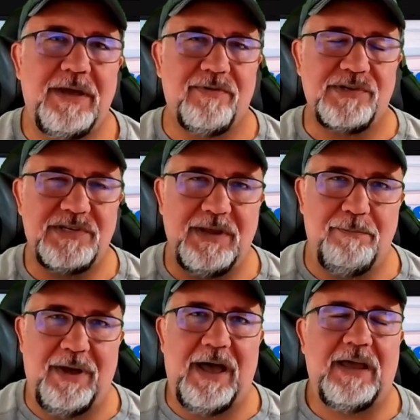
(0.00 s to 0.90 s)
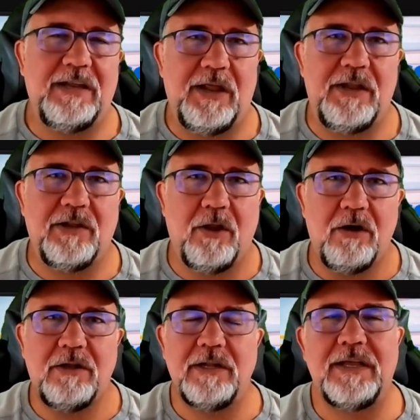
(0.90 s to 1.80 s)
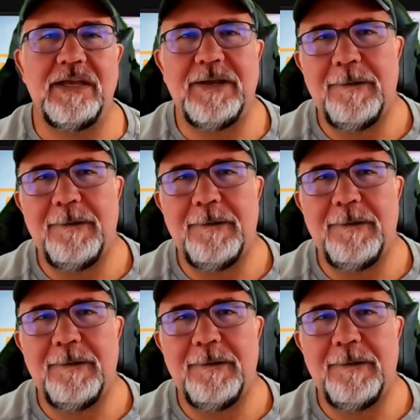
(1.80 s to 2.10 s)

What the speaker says: step back. And luckily,